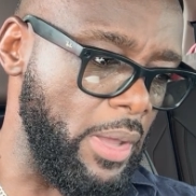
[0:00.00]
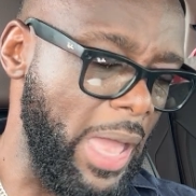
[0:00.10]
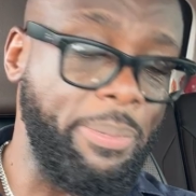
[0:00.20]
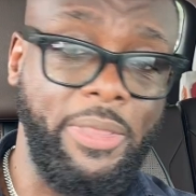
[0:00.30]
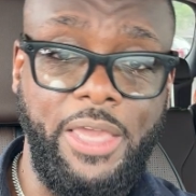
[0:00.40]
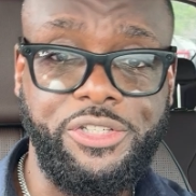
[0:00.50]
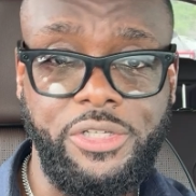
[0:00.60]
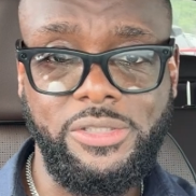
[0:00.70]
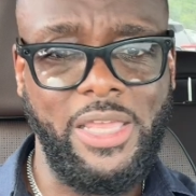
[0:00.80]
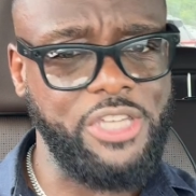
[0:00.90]

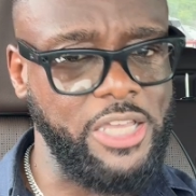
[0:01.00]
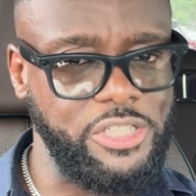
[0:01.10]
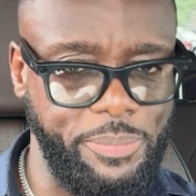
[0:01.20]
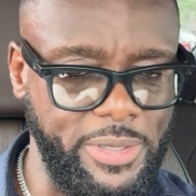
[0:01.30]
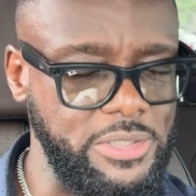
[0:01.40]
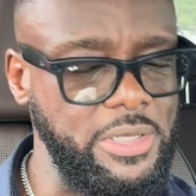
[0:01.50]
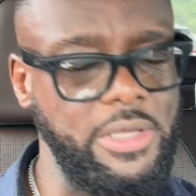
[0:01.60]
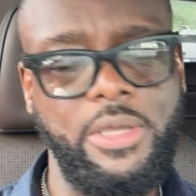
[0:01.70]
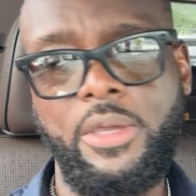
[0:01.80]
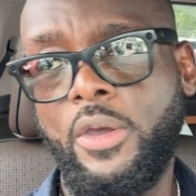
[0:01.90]
applications like
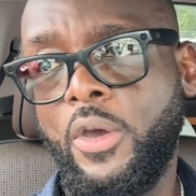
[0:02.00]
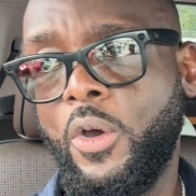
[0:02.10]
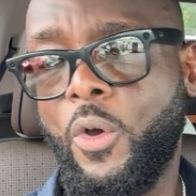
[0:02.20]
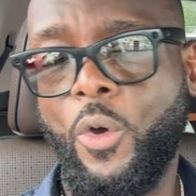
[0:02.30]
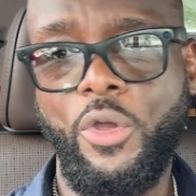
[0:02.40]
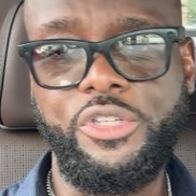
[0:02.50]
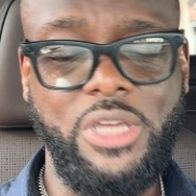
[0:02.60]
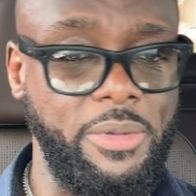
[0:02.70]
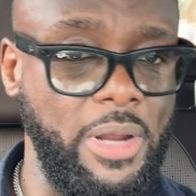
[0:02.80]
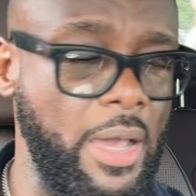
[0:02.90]
ChatGPT or
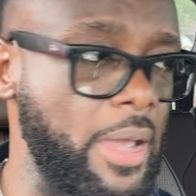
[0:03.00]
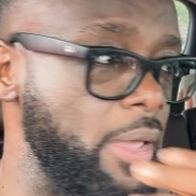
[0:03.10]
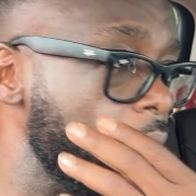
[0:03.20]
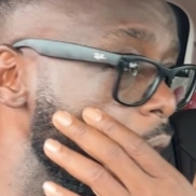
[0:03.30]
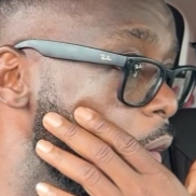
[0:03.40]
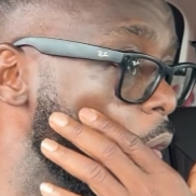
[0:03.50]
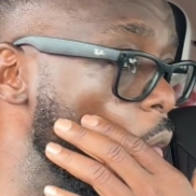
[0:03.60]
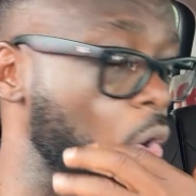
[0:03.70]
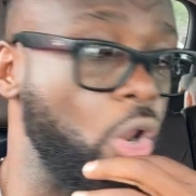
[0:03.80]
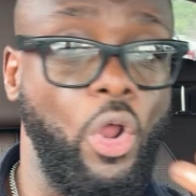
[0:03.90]
Gemini
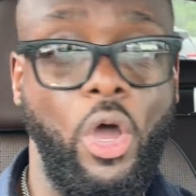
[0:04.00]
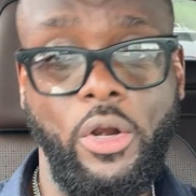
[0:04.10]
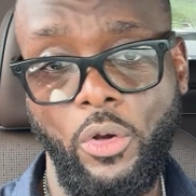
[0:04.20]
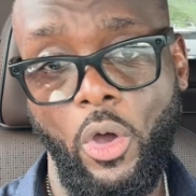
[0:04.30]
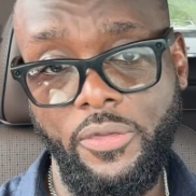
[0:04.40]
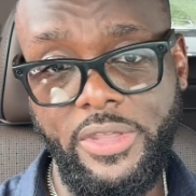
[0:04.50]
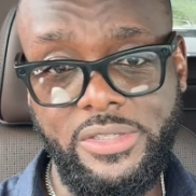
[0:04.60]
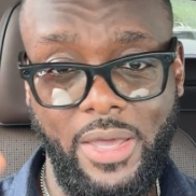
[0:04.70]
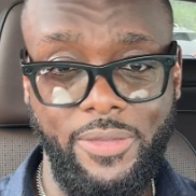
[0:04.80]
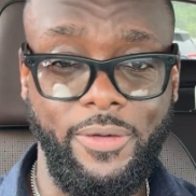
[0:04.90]
or Claude or all these
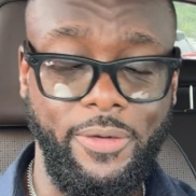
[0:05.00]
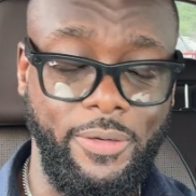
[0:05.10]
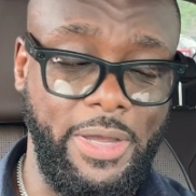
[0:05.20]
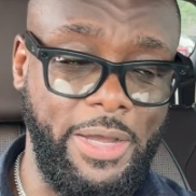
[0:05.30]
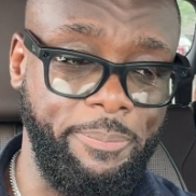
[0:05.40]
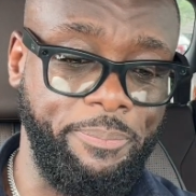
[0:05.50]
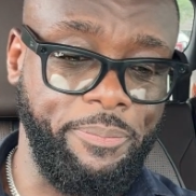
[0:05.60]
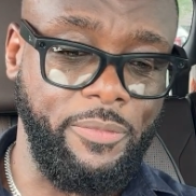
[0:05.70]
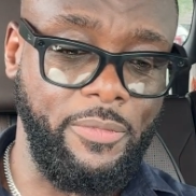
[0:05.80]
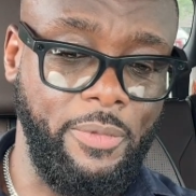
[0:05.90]
other
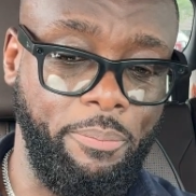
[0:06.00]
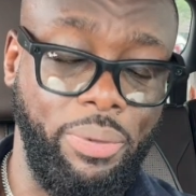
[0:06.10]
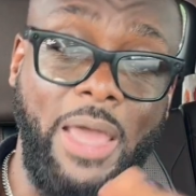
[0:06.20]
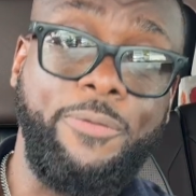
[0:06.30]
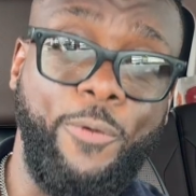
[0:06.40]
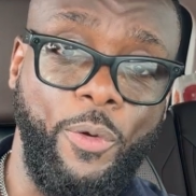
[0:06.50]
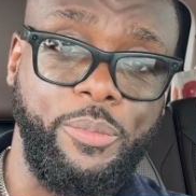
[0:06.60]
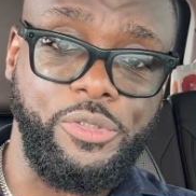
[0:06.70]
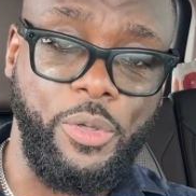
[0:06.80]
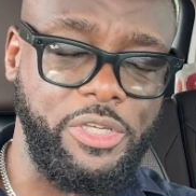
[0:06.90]

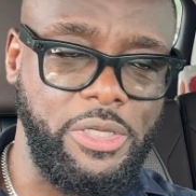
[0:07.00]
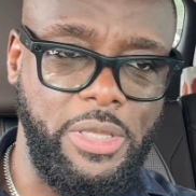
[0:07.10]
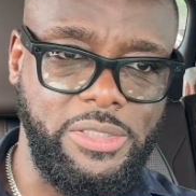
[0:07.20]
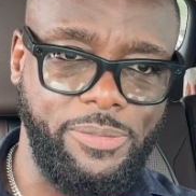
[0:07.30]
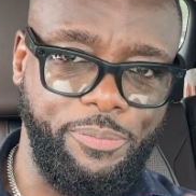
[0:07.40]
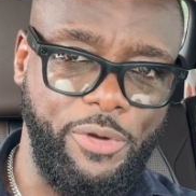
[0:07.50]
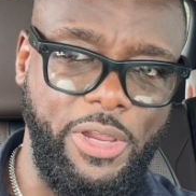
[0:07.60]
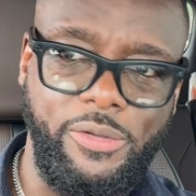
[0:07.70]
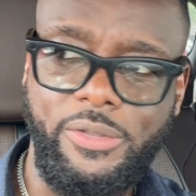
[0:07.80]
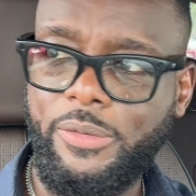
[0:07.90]
platforms. So it's
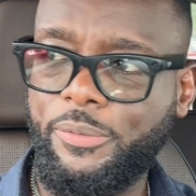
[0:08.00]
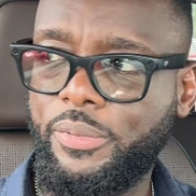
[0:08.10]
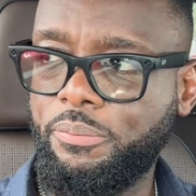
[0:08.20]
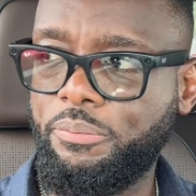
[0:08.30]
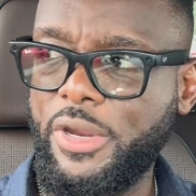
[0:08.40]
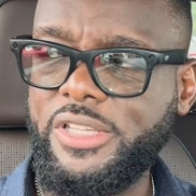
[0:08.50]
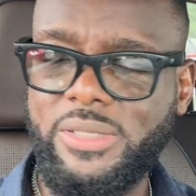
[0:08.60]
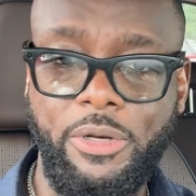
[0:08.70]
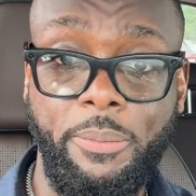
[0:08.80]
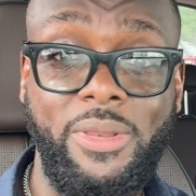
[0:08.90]
pretty
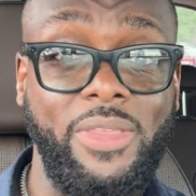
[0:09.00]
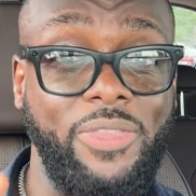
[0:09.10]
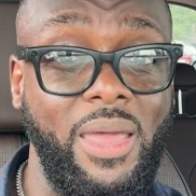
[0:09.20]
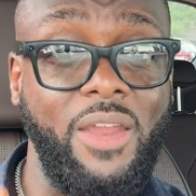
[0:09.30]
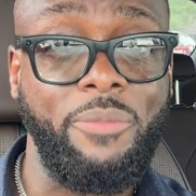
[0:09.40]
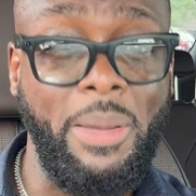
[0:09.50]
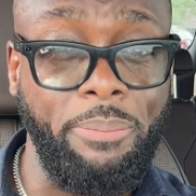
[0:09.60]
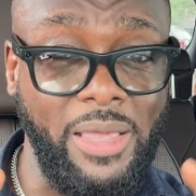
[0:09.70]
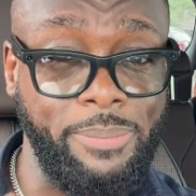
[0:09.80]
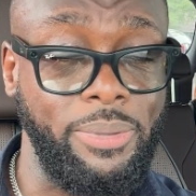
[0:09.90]
similar. But the thing I love about
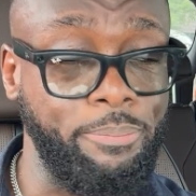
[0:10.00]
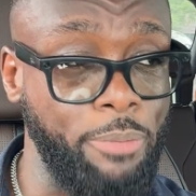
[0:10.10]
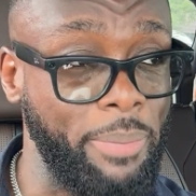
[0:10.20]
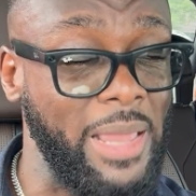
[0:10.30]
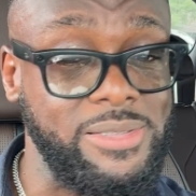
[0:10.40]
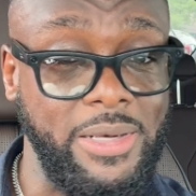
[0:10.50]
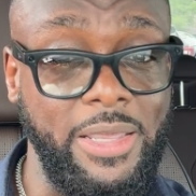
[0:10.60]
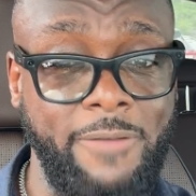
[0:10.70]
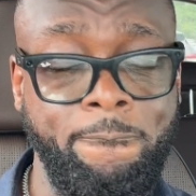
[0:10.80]
Perplexity